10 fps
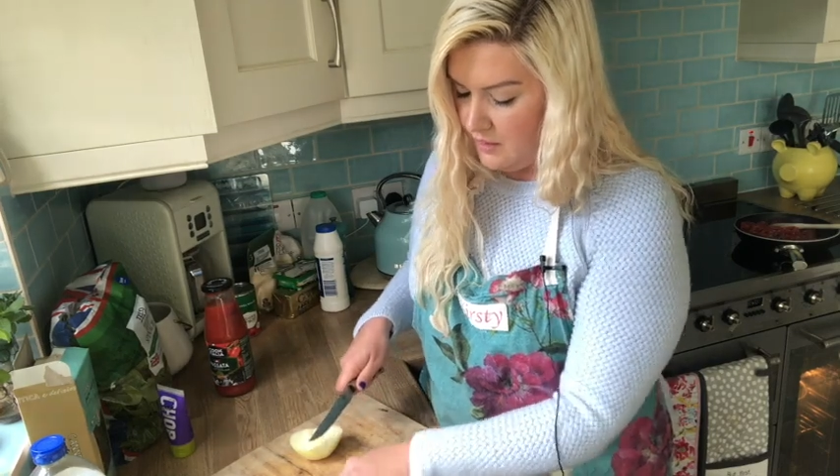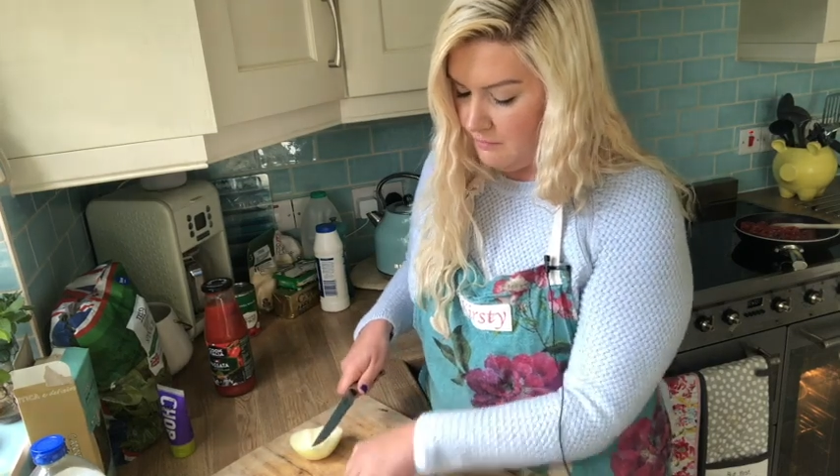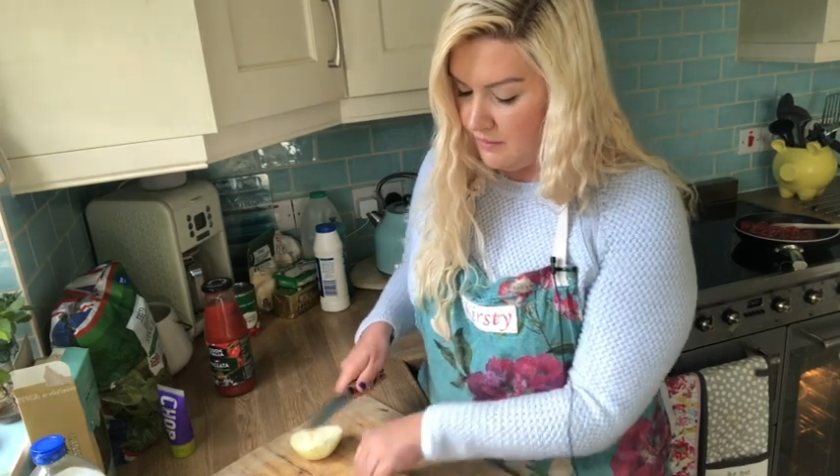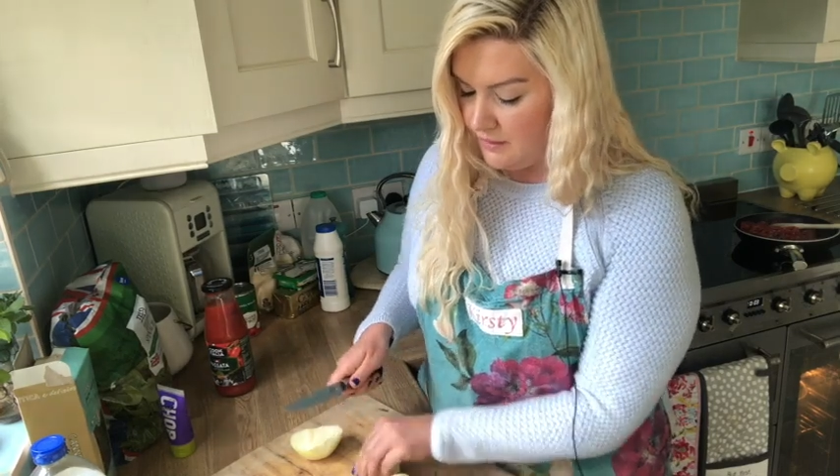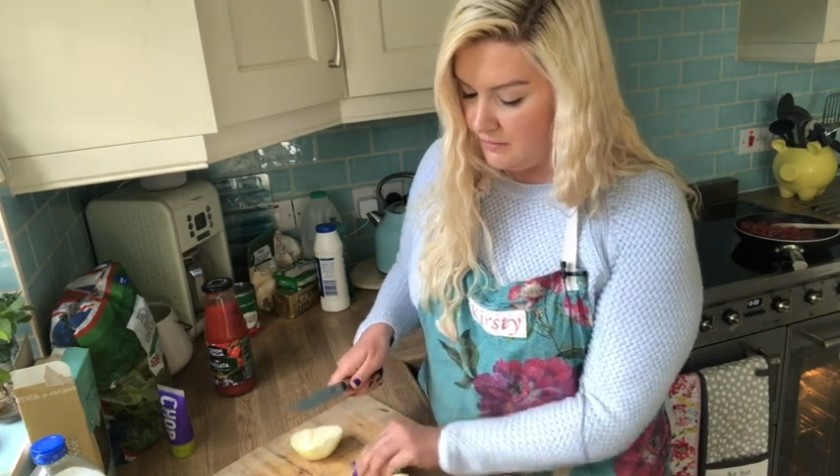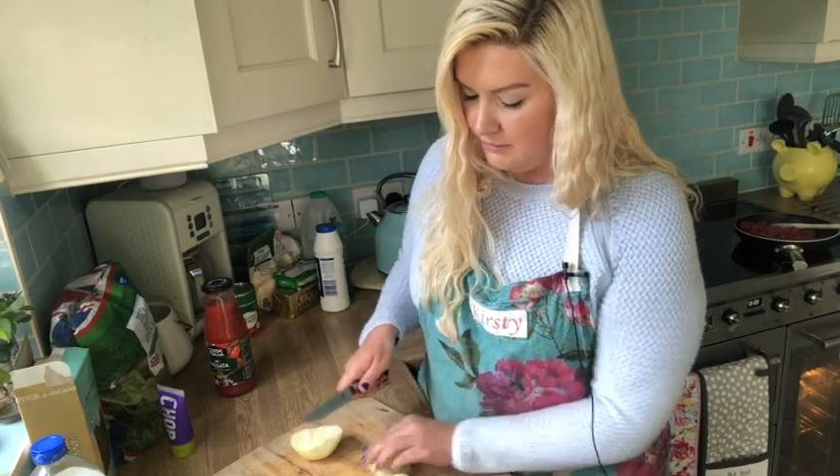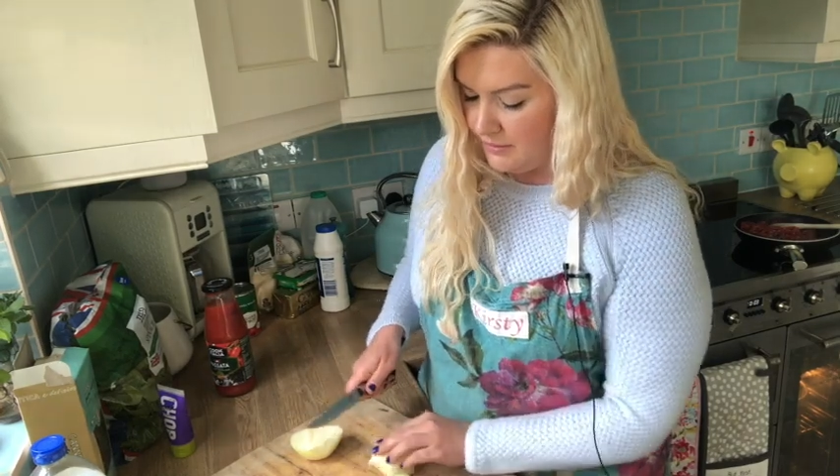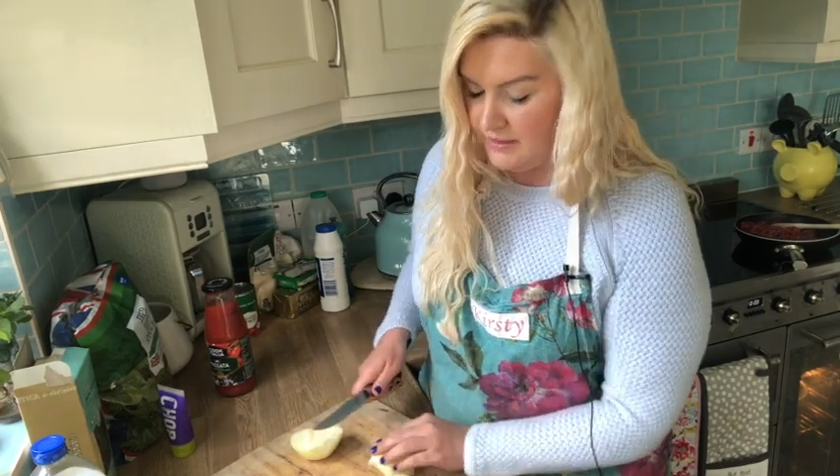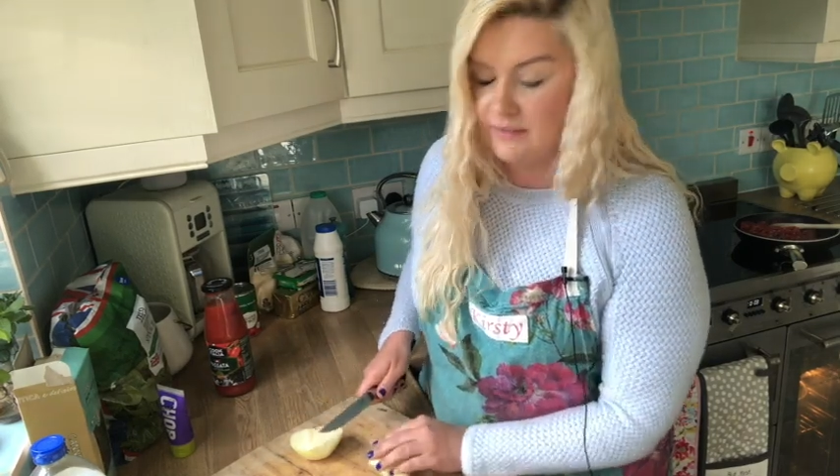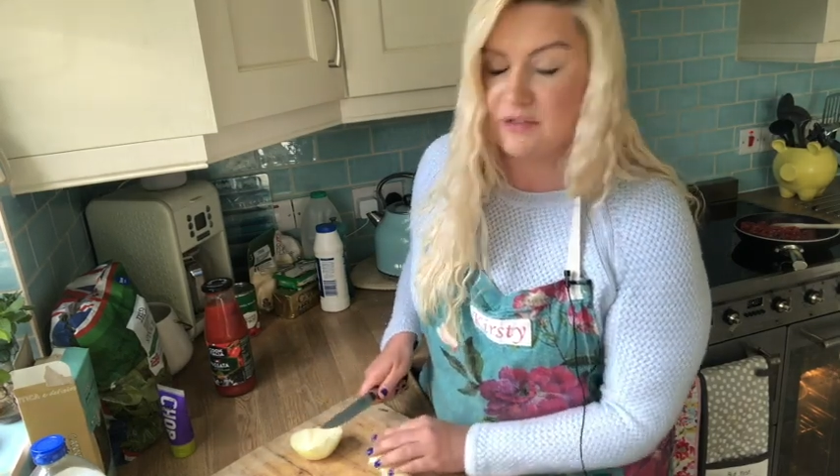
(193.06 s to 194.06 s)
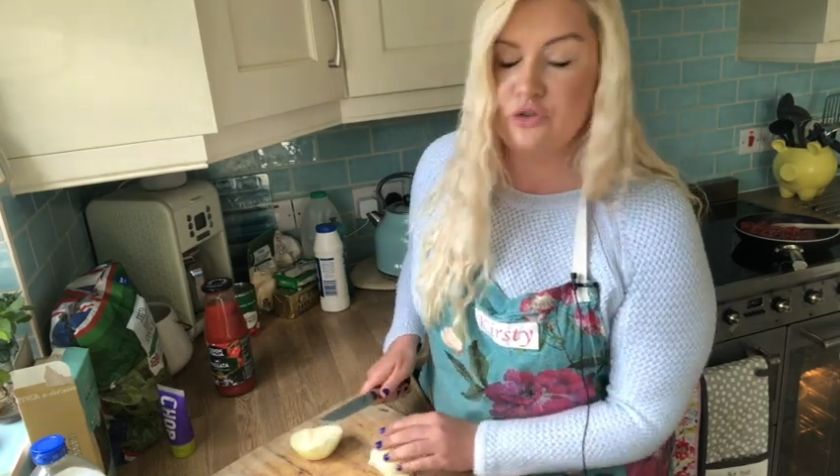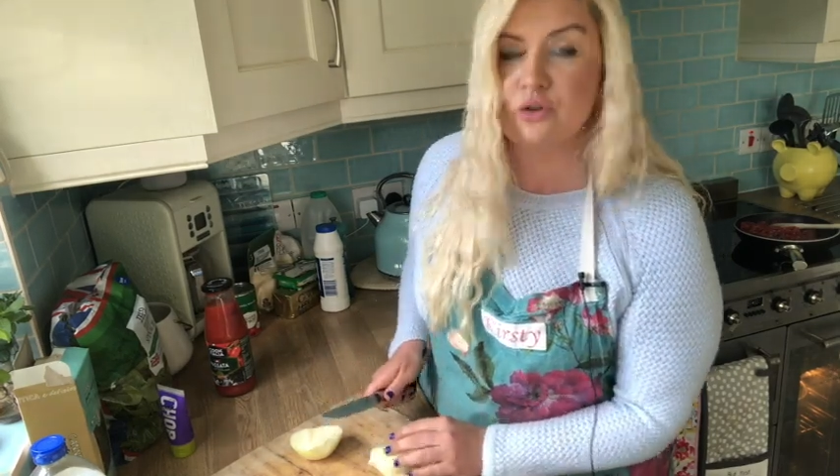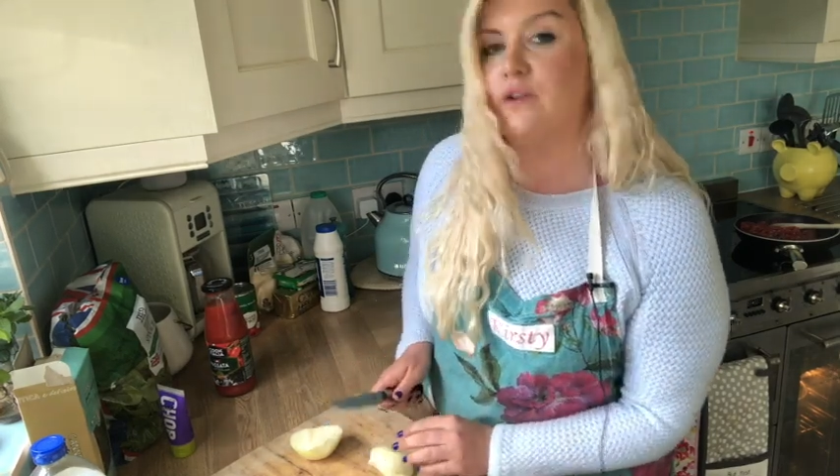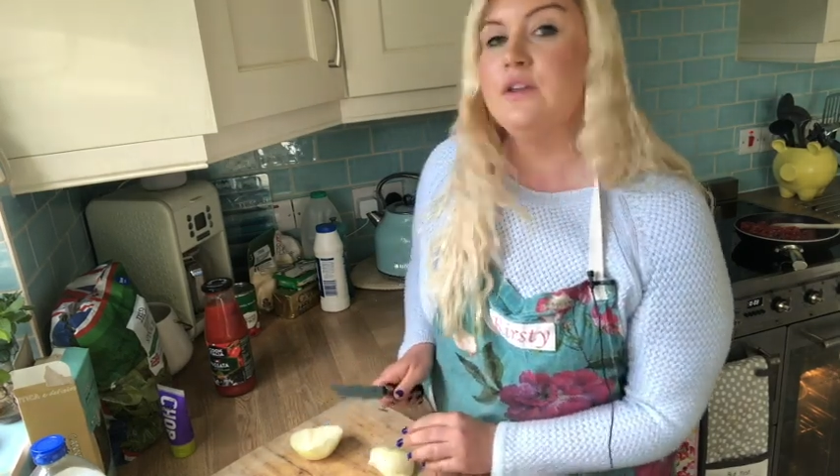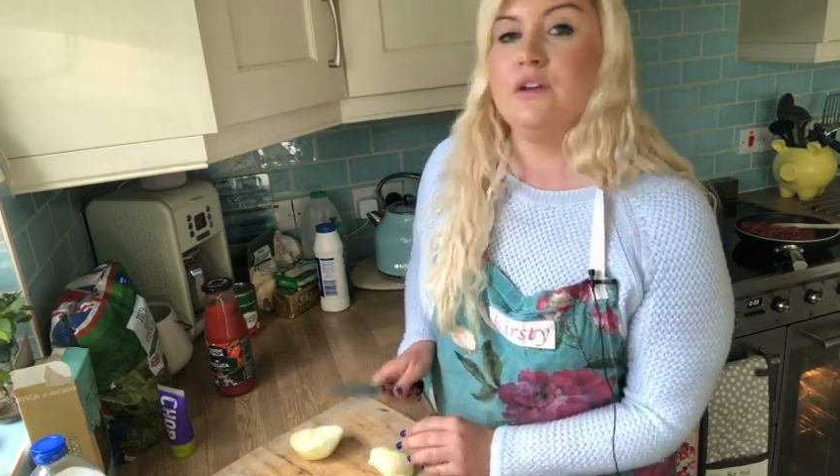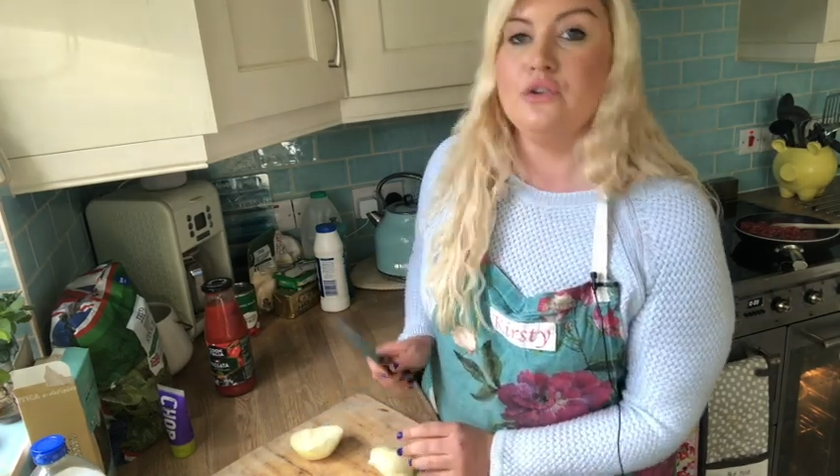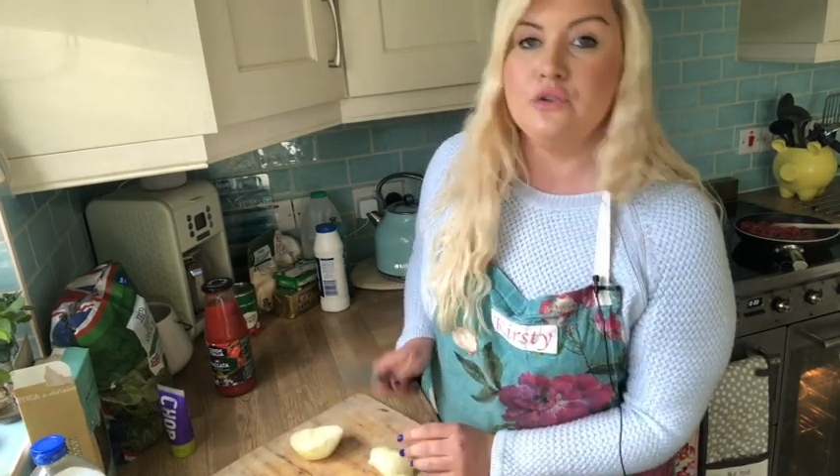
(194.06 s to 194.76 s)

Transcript: But please ensure that you